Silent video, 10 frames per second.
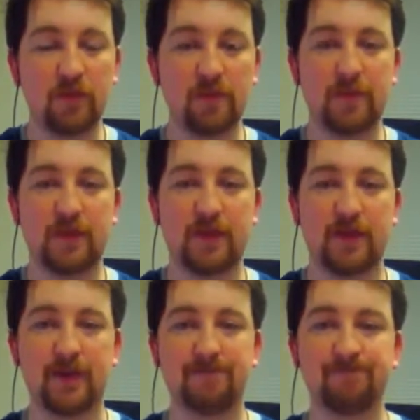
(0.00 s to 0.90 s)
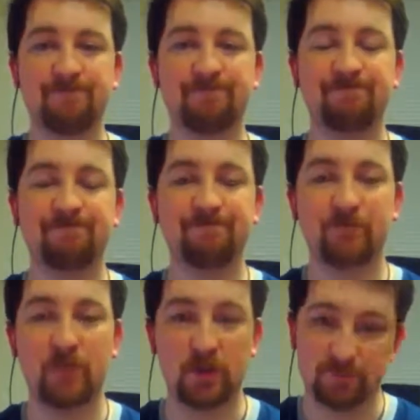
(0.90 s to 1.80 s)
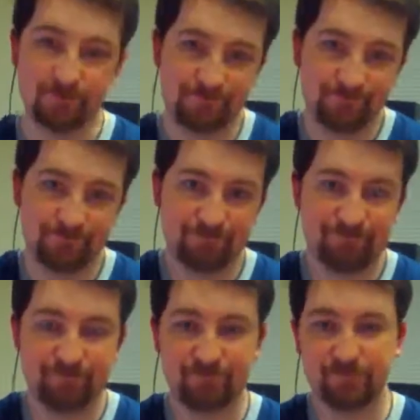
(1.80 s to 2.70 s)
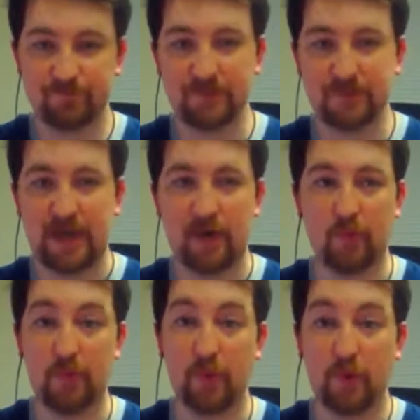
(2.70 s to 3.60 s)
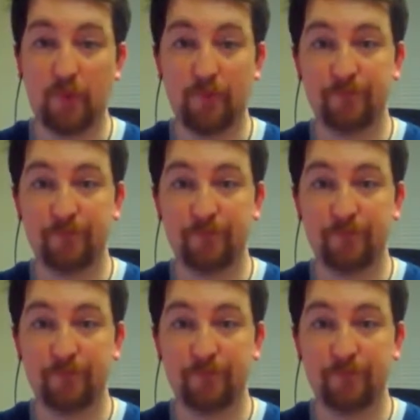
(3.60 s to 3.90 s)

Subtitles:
but you know, just how we roll.